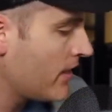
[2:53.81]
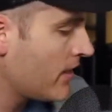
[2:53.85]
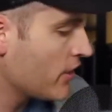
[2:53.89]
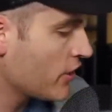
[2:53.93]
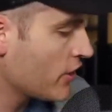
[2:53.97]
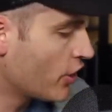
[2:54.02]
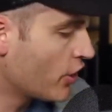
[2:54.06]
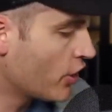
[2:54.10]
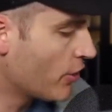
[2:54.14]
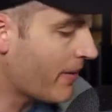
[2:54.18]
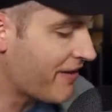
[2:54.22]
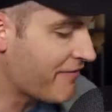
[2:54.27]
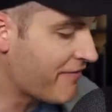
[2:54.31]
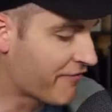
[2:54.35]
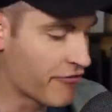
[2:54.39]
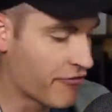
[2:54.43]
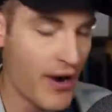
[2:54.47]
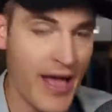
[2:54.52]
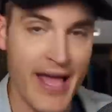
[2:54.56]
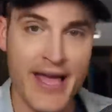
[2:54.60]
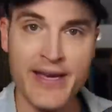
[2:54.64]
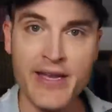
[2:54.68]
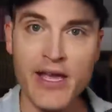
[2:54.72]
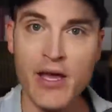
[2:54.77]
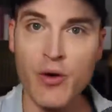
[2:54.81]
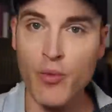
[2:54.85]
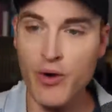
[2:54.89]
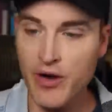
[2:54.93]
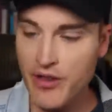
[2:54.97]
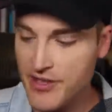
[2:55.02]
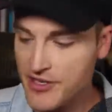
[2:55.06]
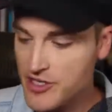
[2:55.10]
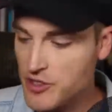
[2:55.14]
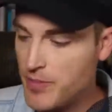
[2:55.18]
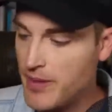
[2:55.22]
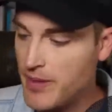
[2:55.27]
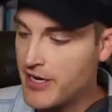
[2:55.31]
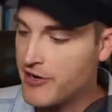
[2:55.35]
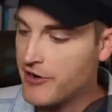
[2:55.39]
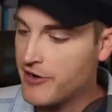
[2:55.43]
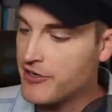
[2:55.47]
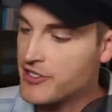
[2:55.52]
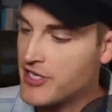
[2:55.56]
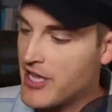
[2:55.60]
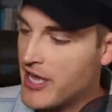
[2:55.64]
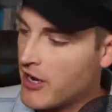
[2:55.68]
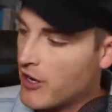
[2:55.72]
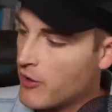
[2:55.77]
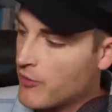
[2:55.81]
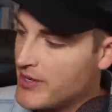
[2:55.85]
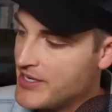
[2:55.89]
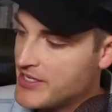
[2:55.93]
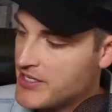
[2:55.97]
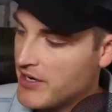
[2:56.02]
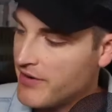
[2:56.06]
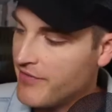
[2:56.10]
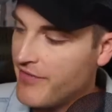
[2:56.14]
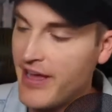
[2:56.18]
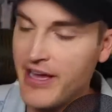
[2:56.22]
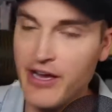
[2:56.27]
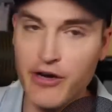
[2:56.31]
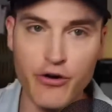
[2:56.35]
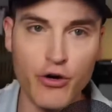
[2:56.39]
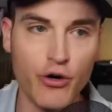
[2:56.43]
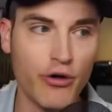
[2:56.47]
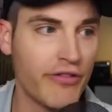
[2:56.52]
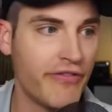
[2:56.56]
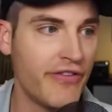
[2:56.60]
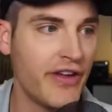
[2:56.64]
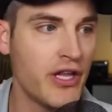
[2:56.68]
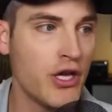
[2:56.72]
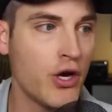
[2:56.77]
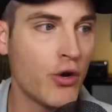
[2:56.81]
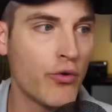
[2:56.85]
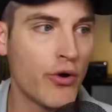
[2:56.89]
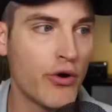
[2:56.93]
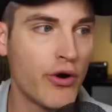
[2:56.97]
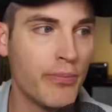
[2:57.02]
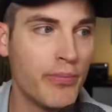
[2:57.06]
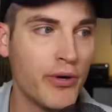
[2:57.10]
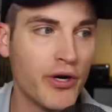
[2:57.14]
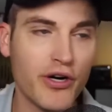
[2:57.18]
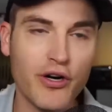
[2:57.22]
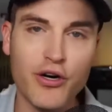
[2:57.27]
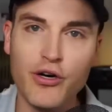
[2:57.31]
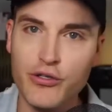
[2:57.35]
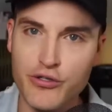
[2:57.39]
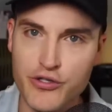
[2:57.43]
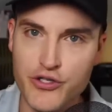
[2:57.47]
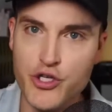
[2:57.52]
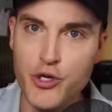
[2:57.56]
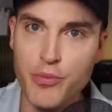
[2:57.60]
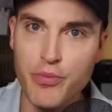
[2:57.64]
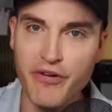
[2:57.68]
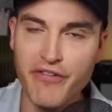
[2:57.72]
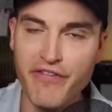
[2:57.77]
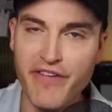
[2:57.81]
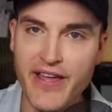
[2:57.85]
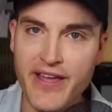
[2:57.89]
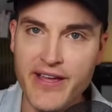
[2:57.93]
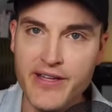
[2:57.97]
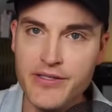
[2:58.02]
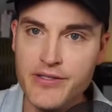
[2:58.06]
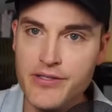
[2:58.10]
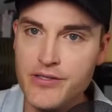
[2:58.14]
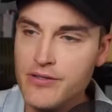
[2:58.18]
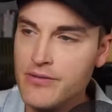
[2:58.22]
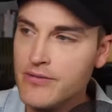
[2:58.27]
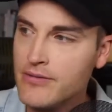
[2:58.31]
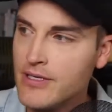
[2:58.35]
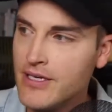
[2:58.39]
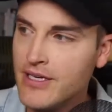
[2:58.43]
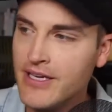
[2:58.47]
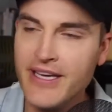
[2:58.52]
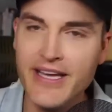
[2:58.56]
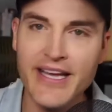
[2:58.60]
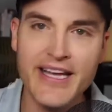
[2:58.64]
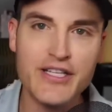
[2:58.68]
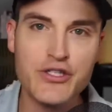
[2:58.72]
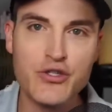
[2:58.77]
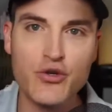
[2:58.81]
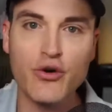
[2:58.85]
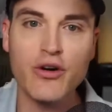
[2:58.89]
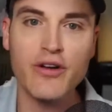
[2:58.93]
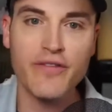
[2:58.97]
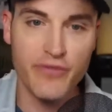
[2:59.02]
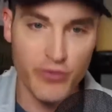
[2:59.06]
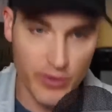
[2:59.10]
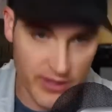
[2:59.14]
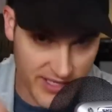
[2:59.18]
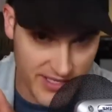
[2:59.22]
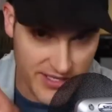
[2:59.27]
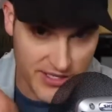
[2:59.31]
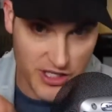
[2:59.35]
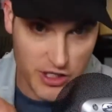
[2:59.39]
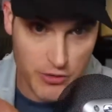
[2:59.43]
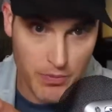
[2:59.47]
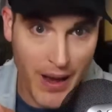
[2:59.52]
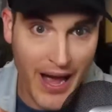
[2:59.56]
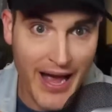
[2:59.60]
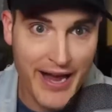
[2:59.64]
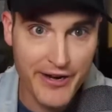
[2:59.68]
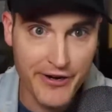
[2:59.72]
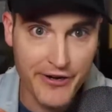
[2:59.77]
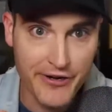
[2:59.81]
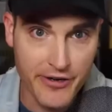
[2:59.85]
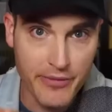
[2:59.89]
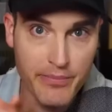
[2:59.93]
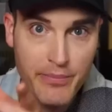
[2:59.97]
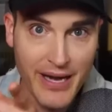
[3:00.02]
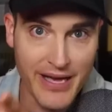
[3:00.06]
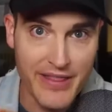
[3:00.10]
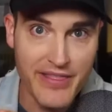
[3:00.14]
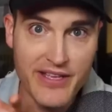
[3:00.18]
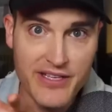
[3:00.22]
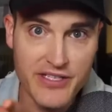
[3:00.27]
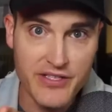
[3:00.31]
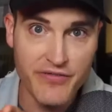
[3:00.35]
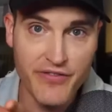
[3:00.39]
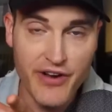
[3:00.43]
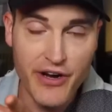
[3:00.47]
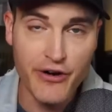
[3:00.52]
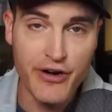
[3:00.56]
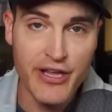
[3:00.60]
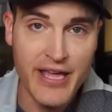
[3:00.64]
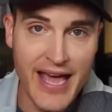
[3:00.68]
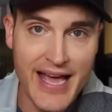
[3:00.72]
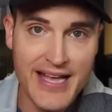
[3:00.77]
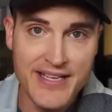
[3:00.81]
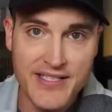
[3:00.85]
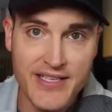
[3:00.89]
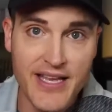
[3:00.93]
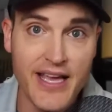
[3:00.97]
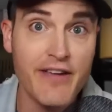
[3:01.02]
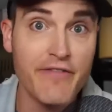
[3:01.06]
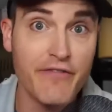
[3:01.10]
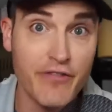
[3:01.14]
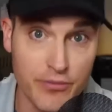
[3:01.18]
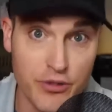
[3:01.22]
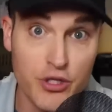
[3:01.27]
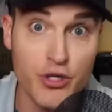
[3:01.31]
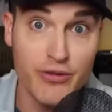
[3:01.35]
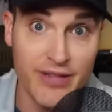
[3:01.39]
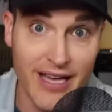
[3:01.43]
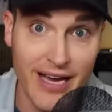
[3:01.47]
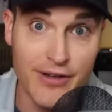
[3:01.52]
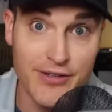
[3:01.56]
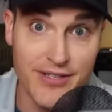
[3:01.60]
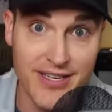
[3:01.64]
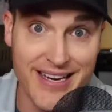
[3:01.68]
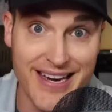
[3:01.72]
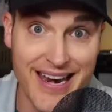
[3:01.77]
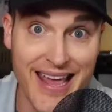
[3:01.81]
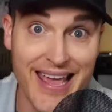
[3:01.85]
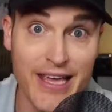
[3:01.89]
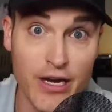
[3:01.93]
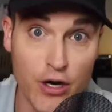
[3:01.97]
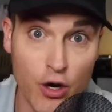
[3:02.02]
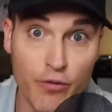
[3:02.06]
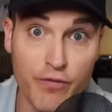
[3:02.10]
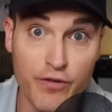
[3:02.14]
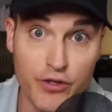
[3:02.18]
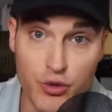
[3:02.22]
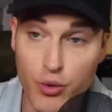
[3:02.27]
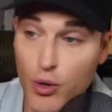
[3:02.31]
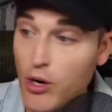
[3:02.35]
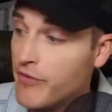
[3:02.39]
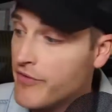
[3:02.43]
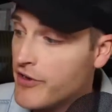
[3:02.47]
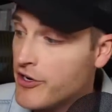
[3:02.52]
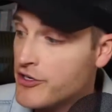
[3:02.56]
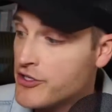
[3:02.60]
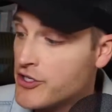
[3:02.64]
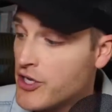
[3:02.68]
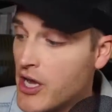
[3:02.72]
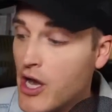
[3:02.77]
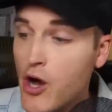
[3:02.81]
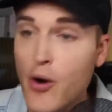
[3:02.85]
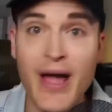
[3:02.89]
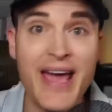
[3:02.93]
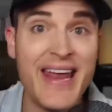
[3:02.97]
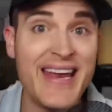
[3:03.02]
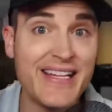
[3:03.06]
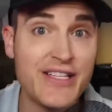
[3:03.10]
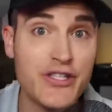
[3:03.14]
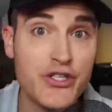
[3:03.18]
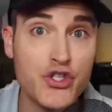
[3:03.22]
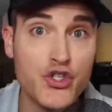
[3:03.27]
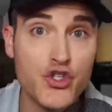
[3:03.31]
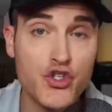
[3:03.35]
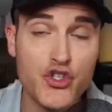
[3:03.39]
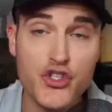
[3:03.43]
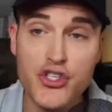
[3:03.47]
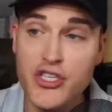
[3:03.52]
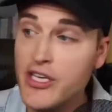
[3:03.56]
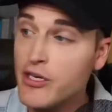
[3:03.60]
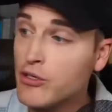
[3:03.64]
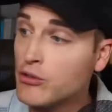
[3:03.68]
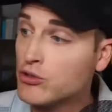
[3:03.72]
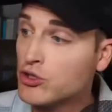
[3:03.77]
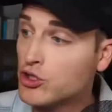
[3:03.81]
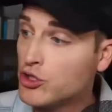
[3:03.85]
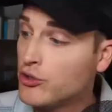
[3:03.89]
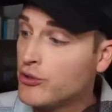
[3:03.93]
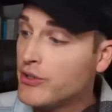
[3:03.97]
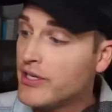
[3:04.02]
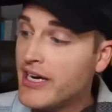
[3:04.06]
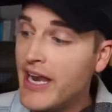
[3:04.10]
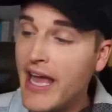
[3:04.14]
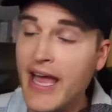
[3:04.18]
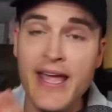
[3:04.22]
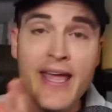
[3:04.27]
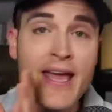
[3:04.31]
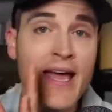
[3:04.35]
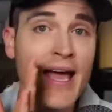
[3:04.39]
You know, my friend and one of the speakers at our recent event, Grow with Video, wrote a book called Superfans. It sort of was inspired by this very essay from 2008, over 12 years ago, and it's still true today.